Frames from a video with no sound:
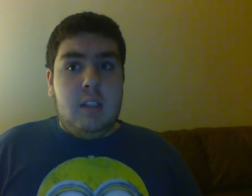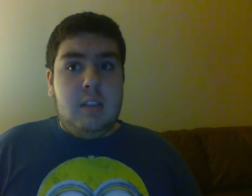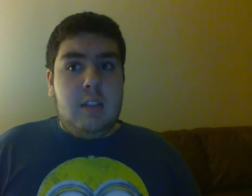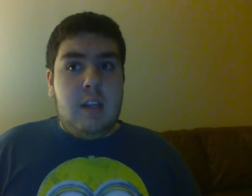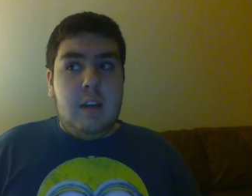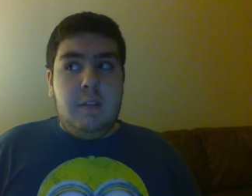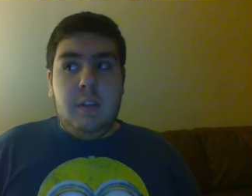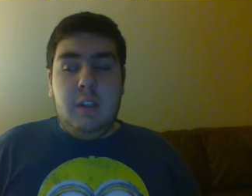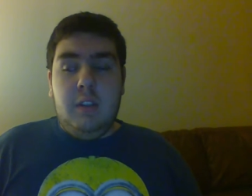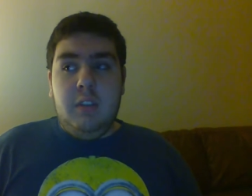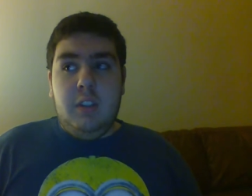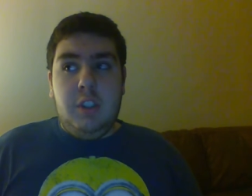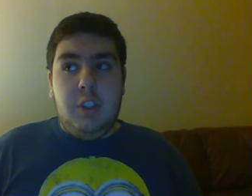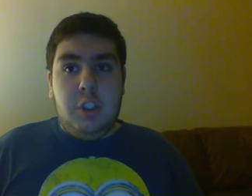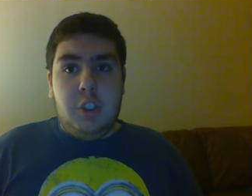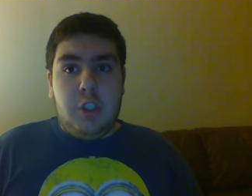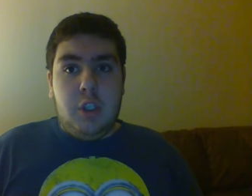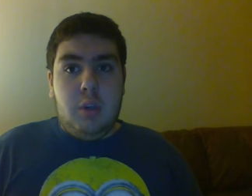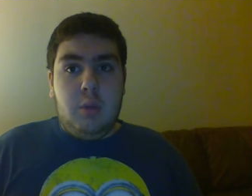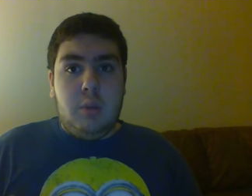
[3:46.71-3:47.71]
definitely
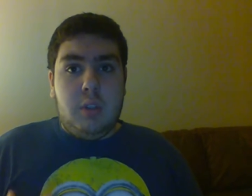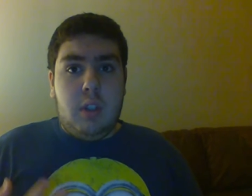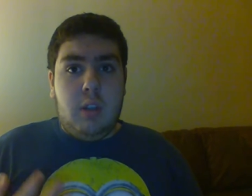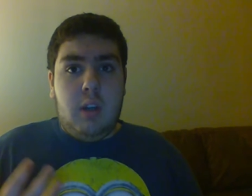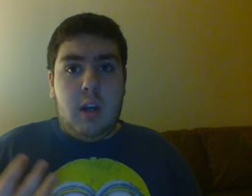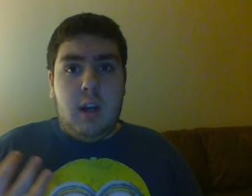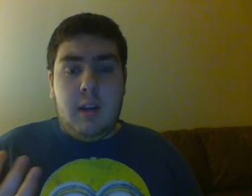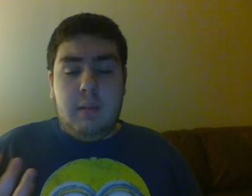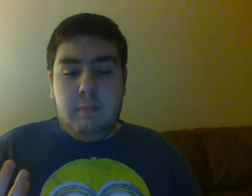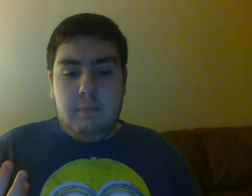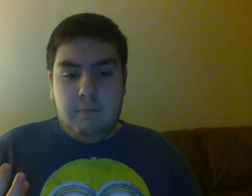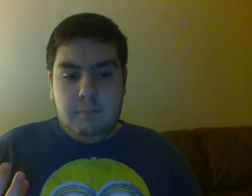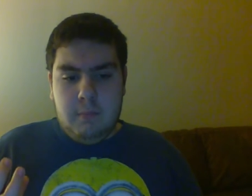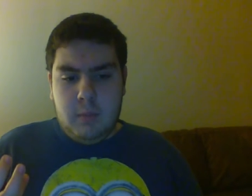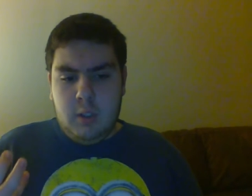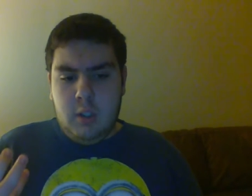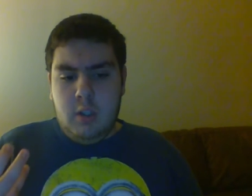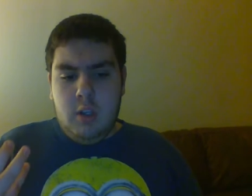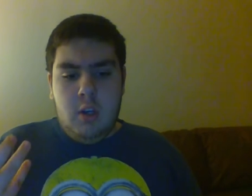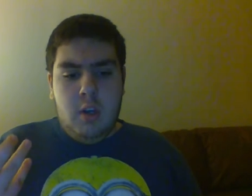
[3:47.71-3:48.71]
shows a lot
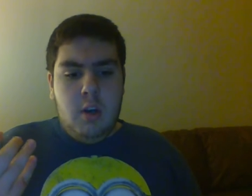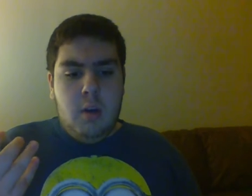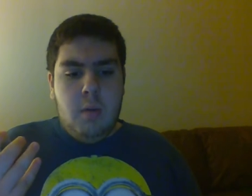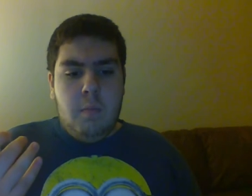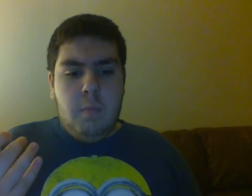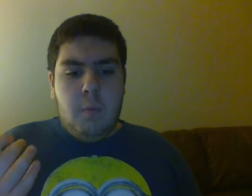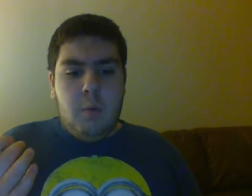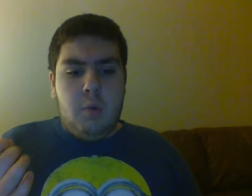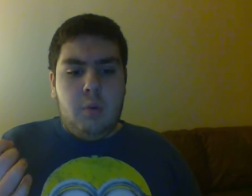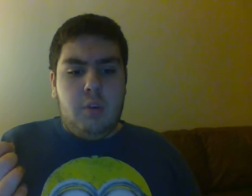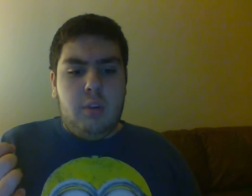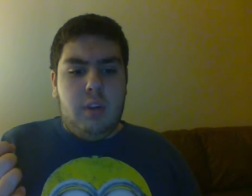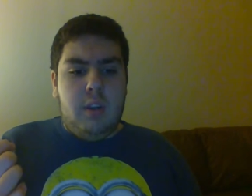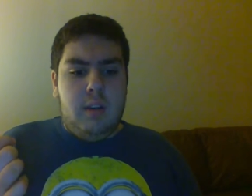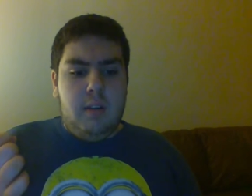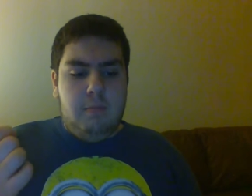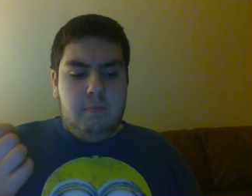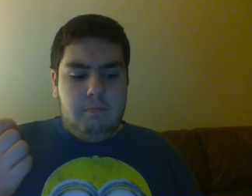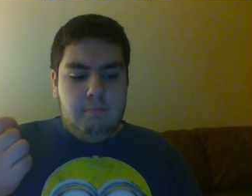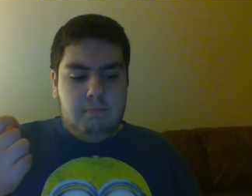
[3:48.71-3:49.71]
more
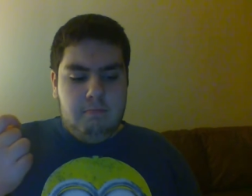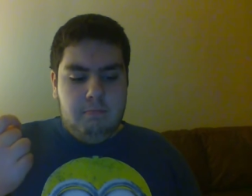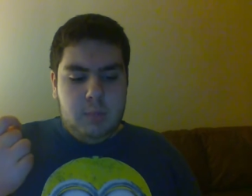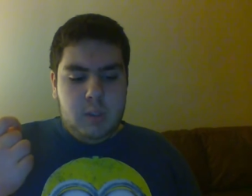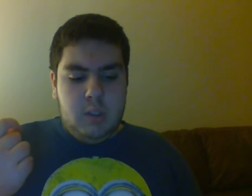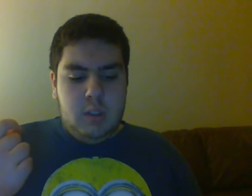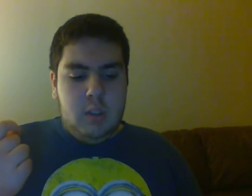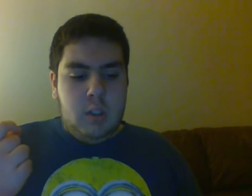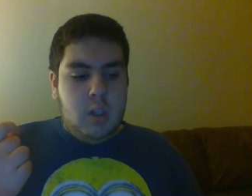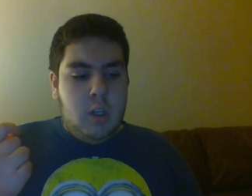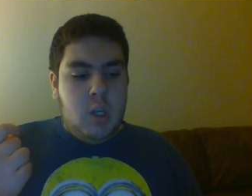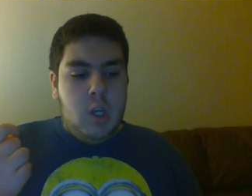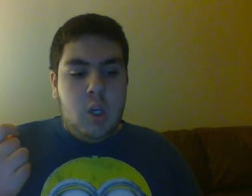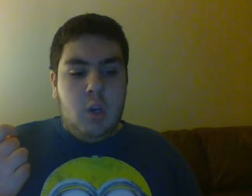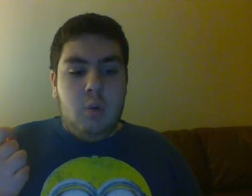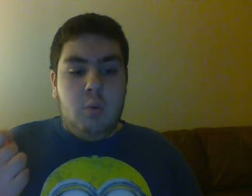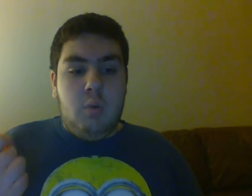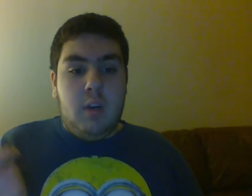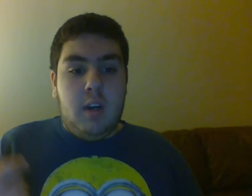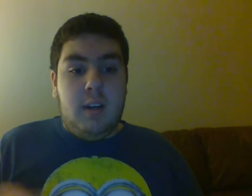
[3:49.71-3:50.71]
than
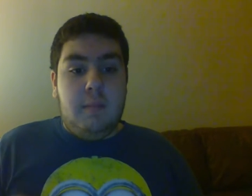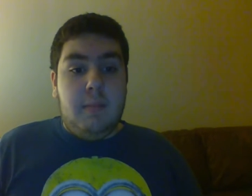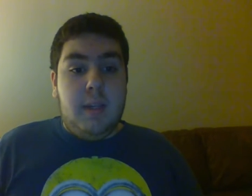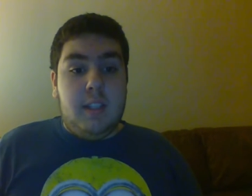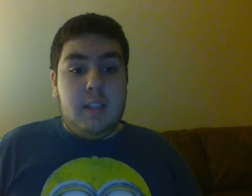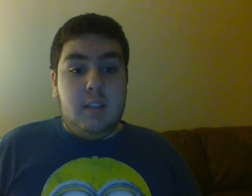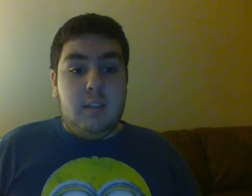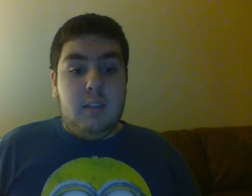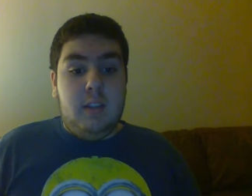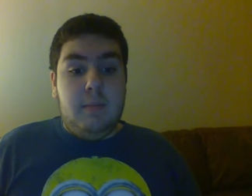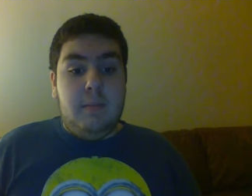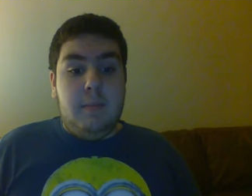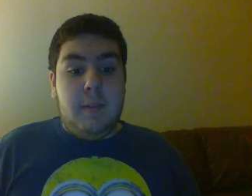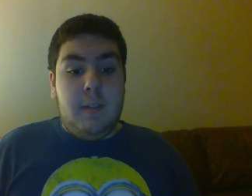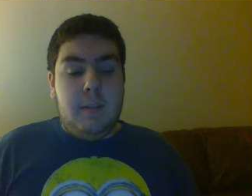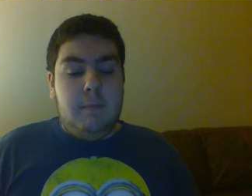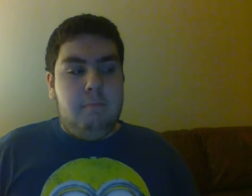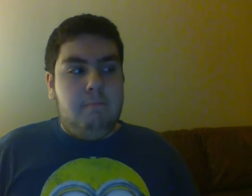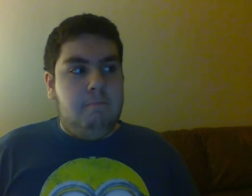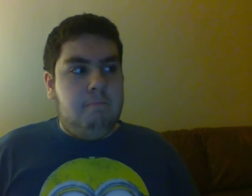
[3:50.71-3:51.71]
what I've basically
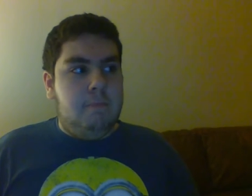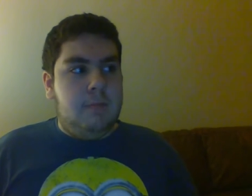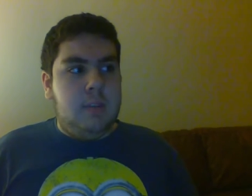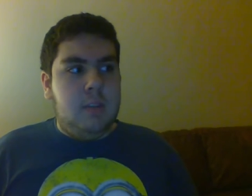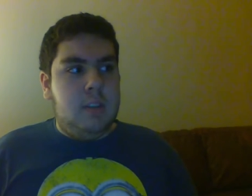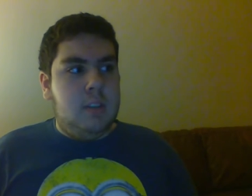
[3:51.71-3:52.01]
been.